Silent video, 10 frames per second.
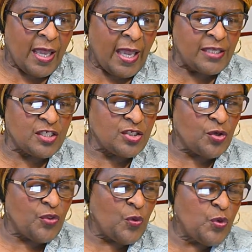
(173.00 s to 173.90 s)
And
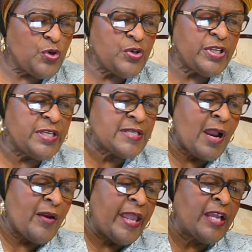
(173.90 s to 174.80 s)
so the Word is
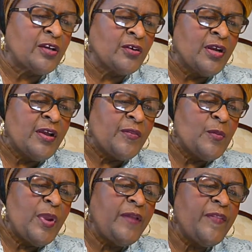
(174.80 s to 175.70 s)
our anchor. The
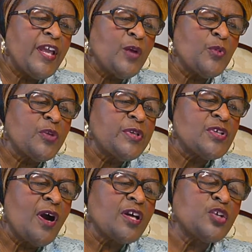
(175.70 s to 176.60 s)
main thing I'm going to be
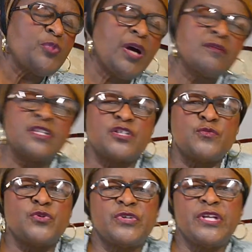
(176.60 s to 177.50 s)
talking about this
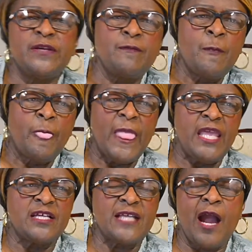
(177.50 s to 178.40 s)
morning
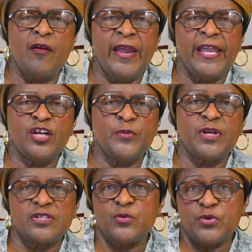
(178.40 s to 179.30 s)
is our anchor,
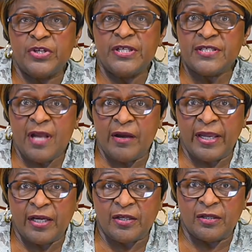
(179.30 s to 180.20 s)
because the Word is our
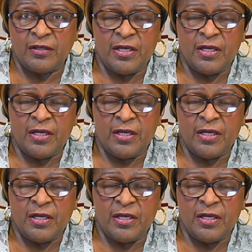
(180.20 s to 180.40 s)
anchor.